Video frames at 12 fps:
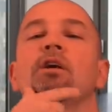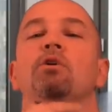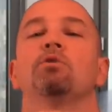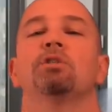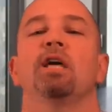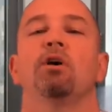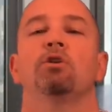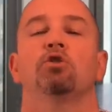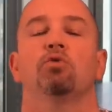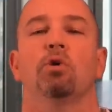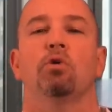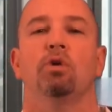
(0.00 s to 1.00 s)
It goes down his
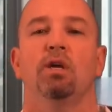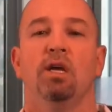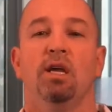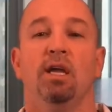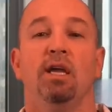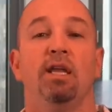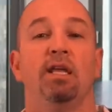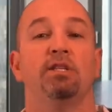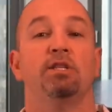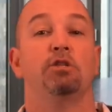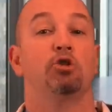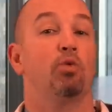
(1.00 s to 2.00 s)
throat. It
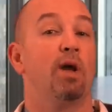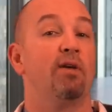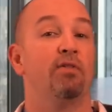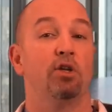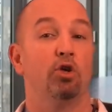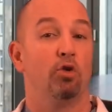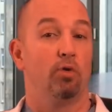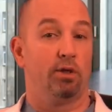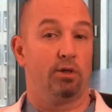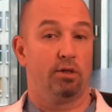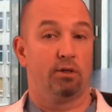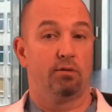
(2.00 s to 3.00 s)
hits his gravid
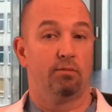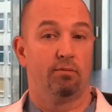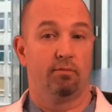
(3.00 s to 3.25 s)
uterus.